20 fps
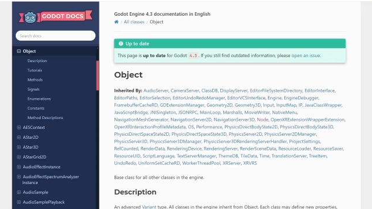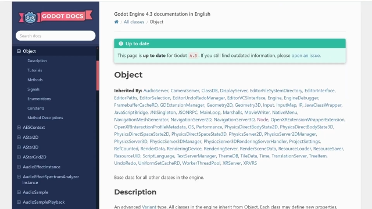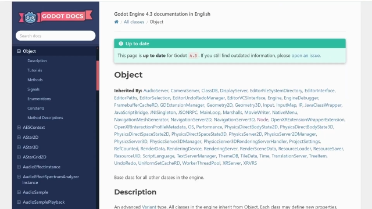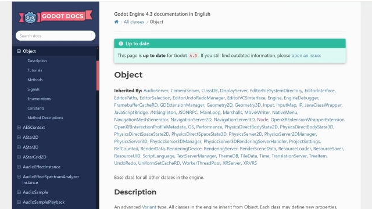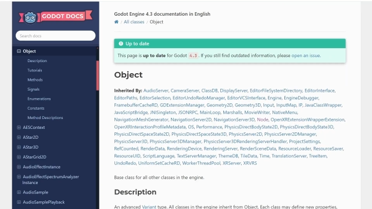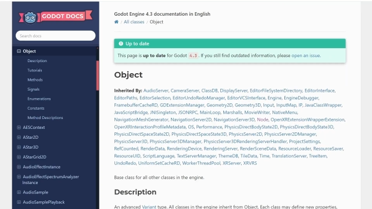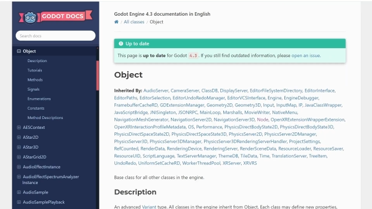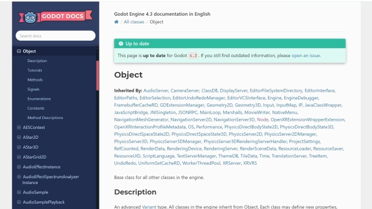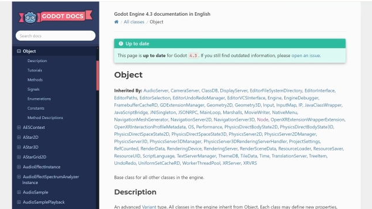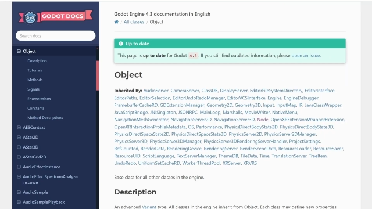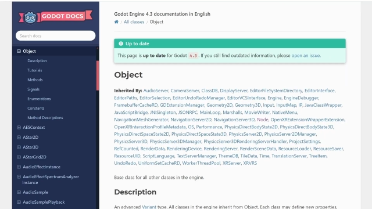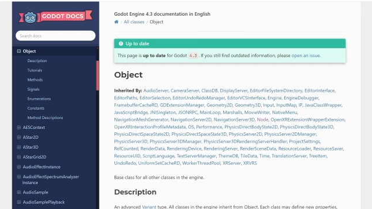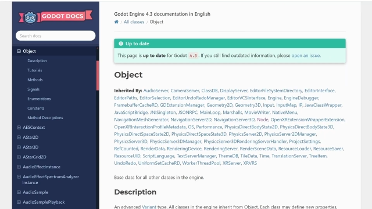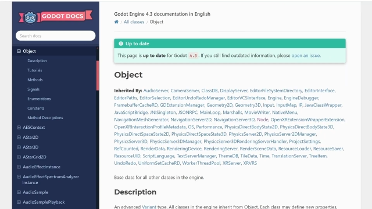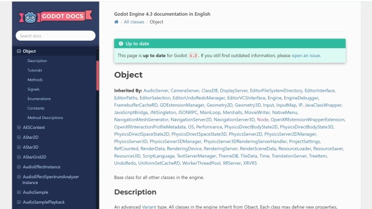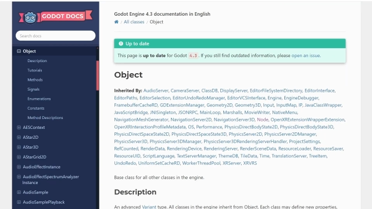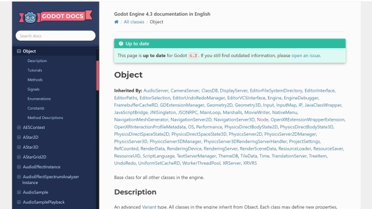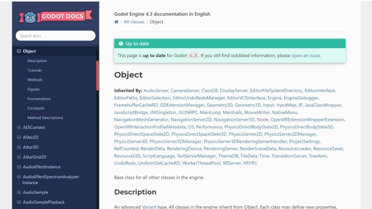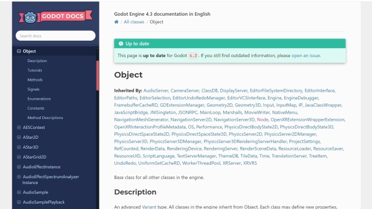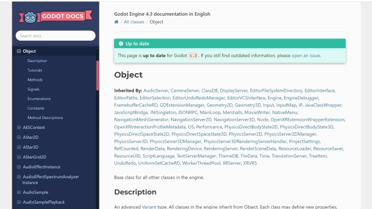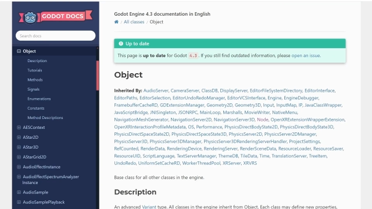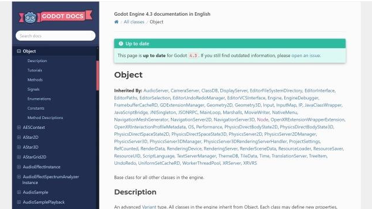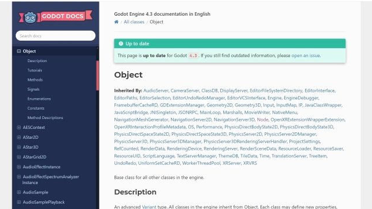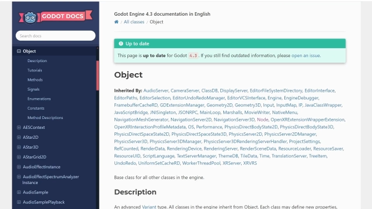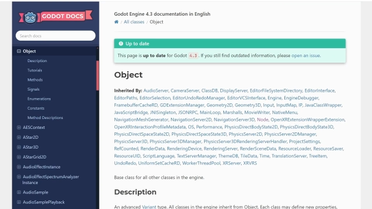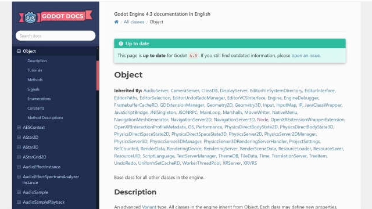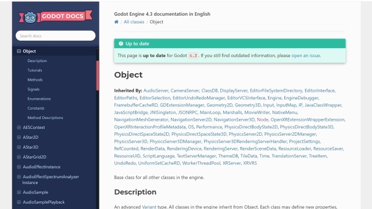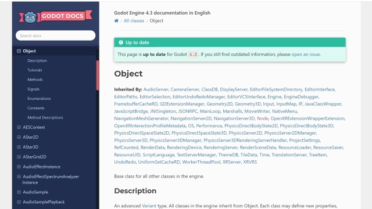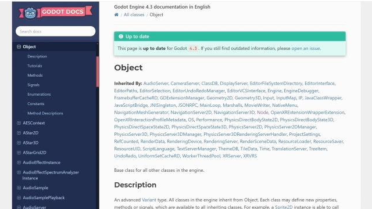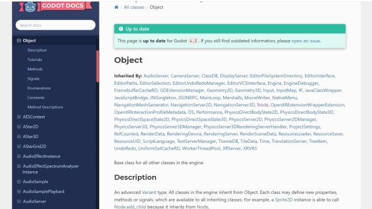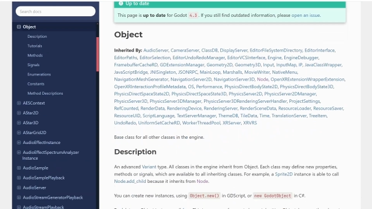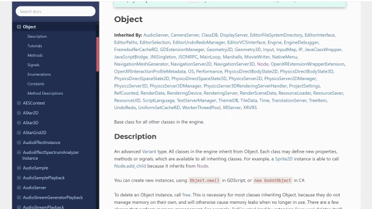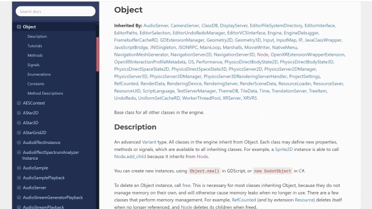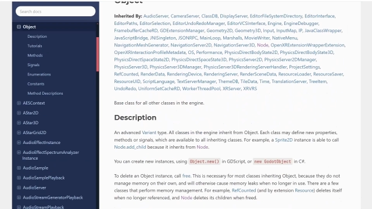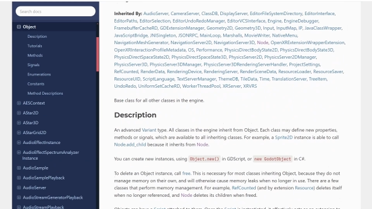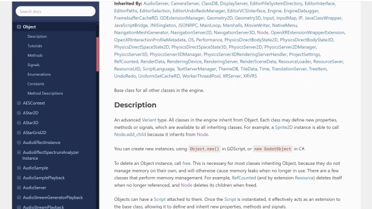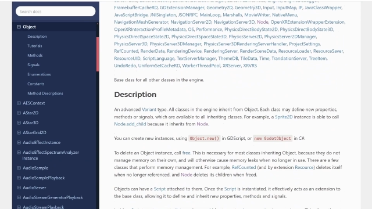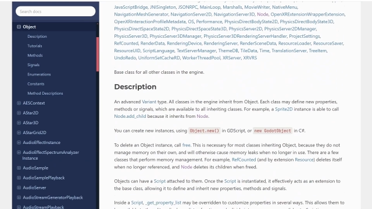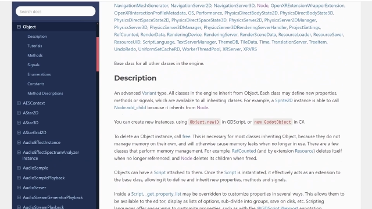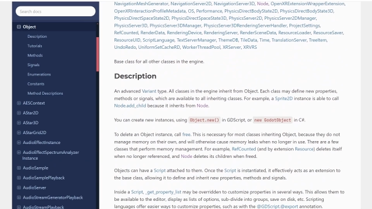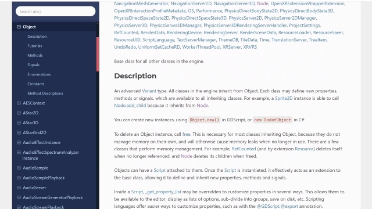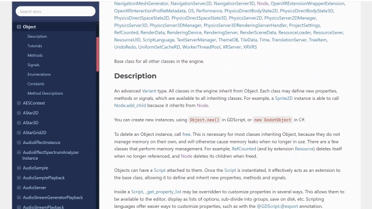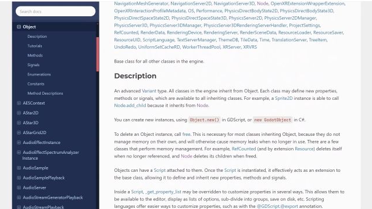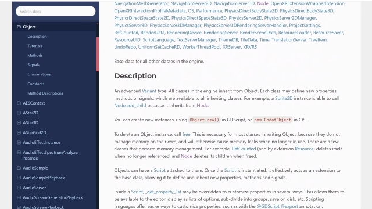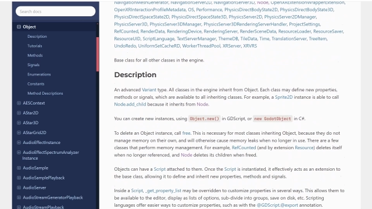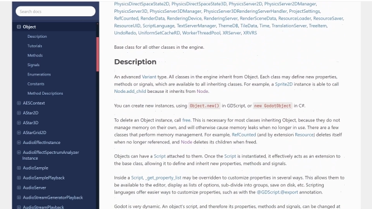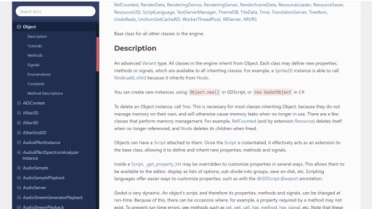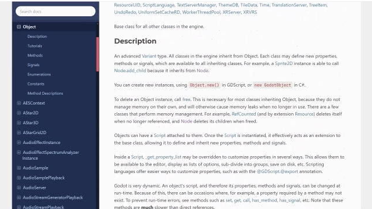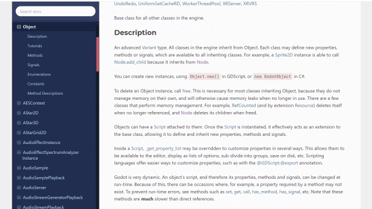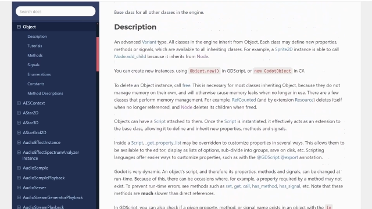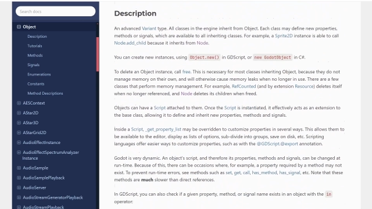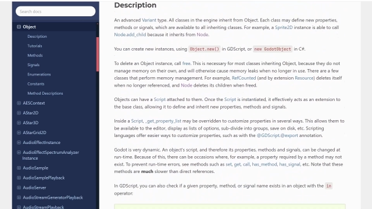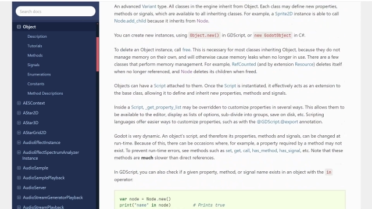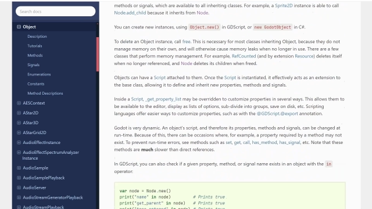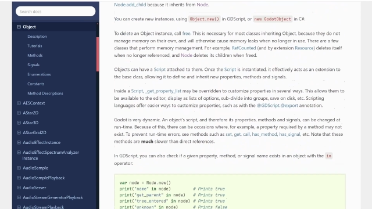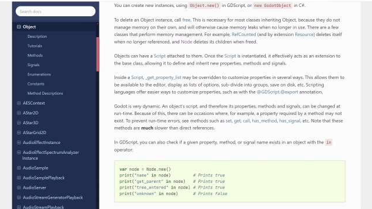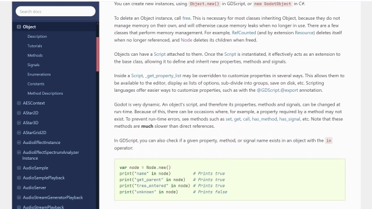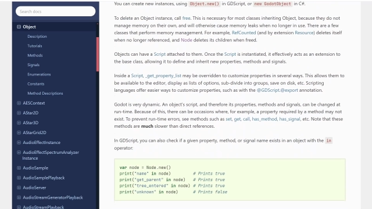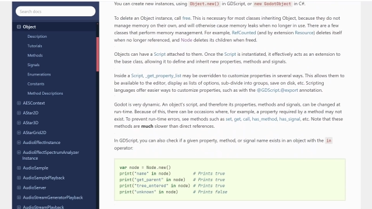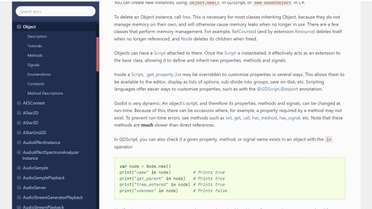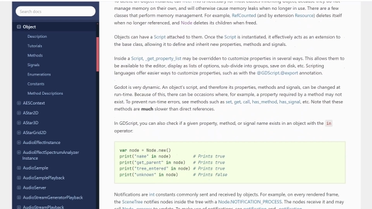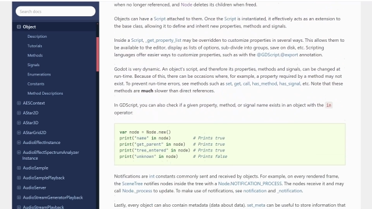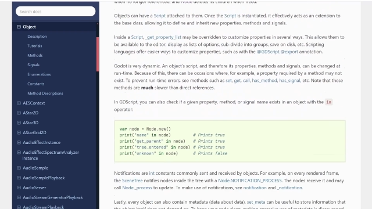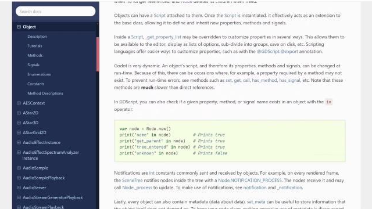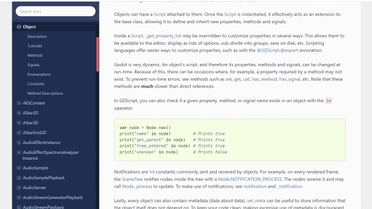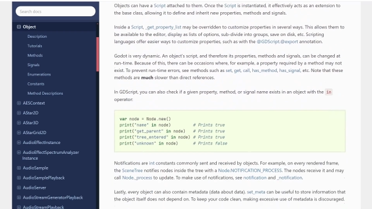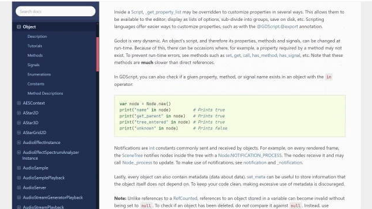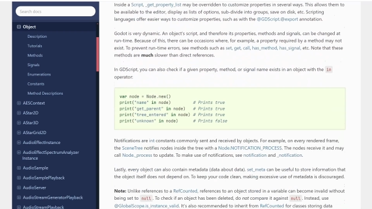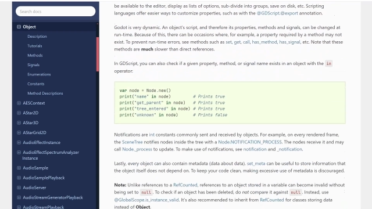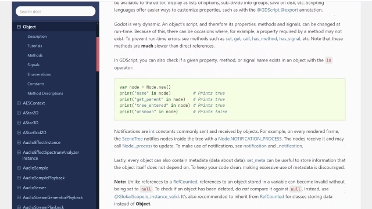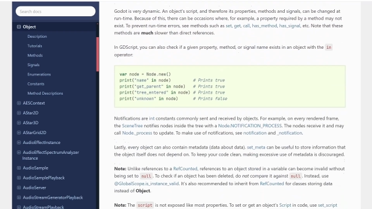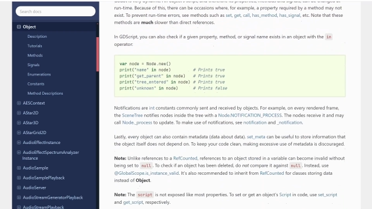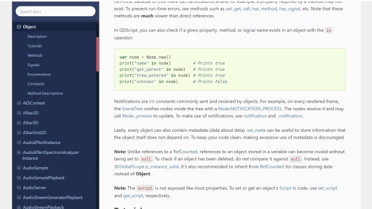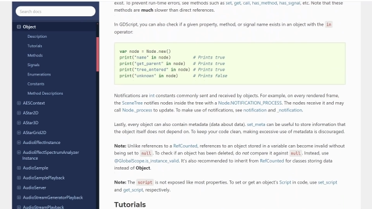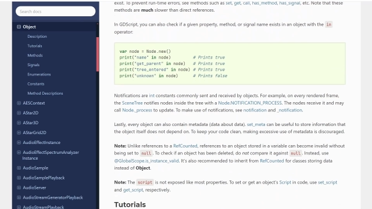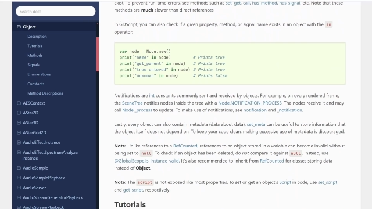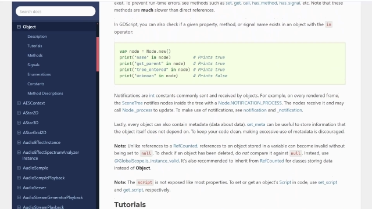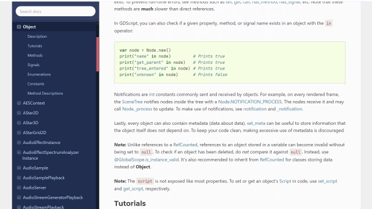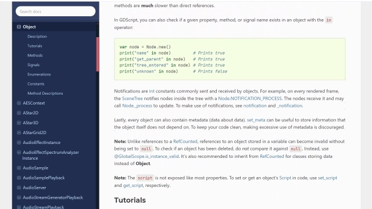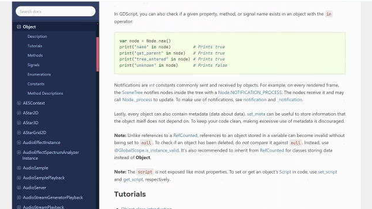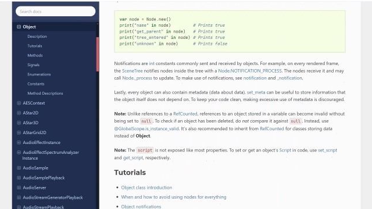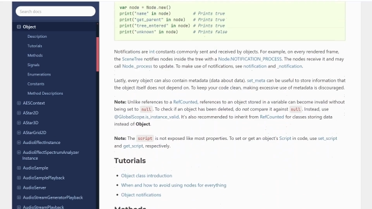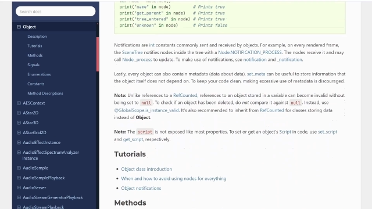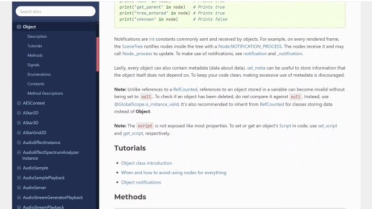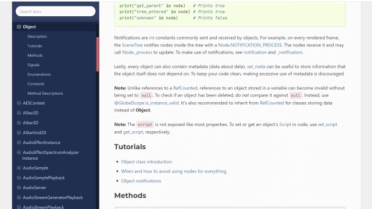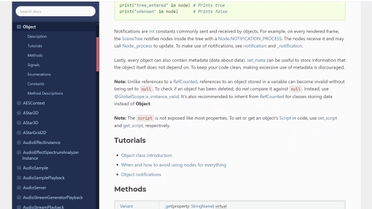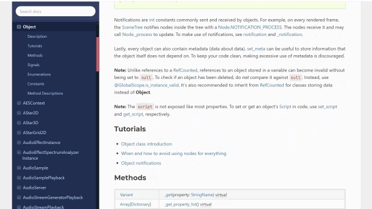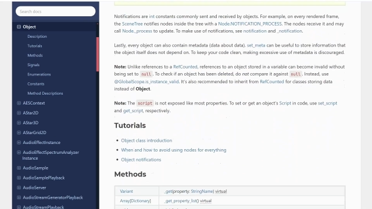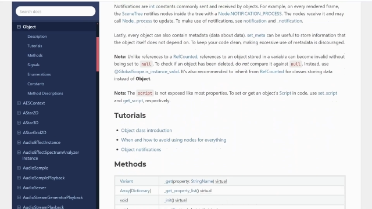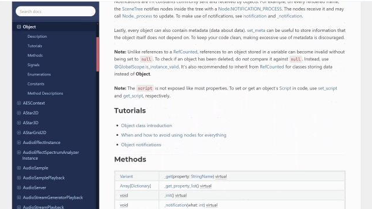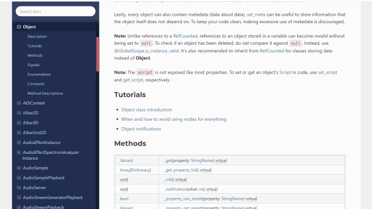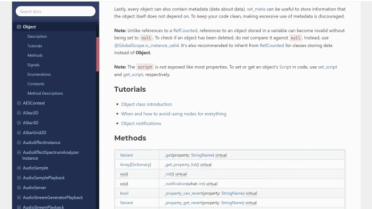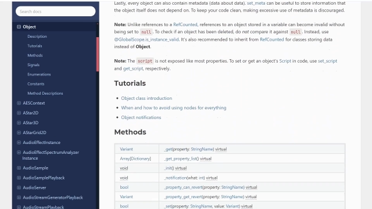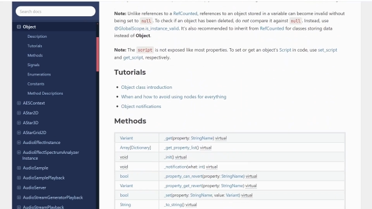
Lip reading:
[unreadable: no face in view]